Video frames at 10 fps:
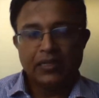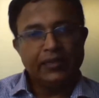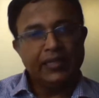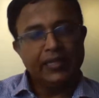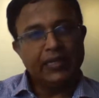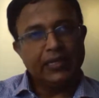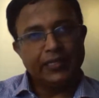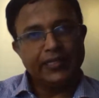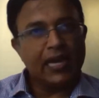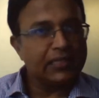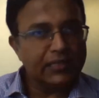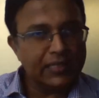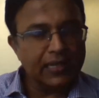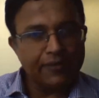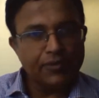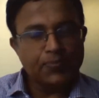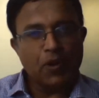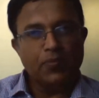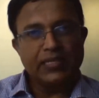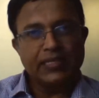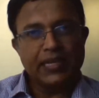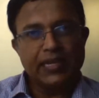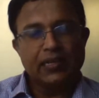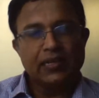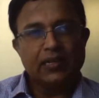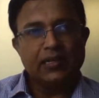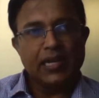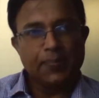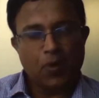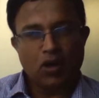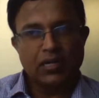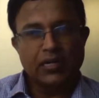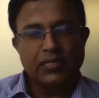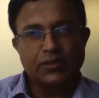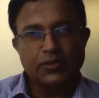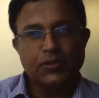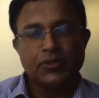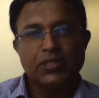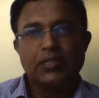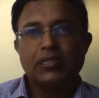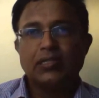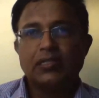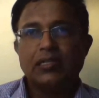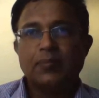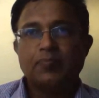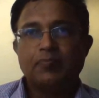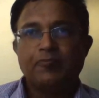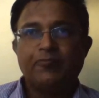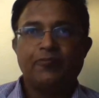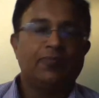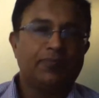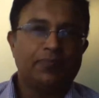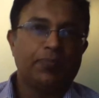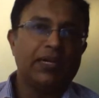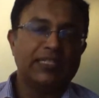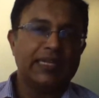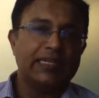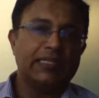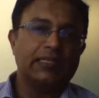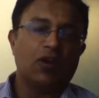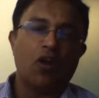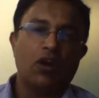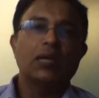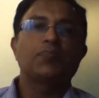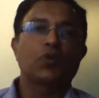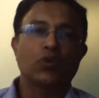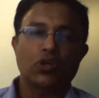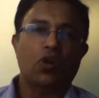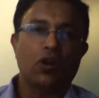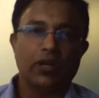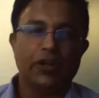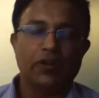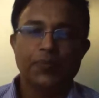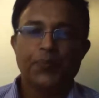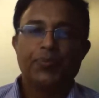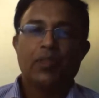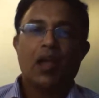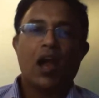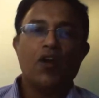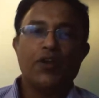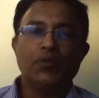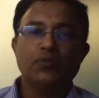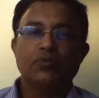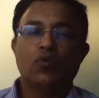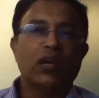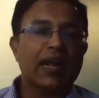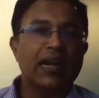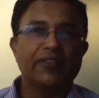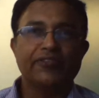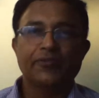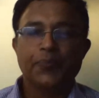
The other thing I would probably say important is also the purchase order protocol. What kind of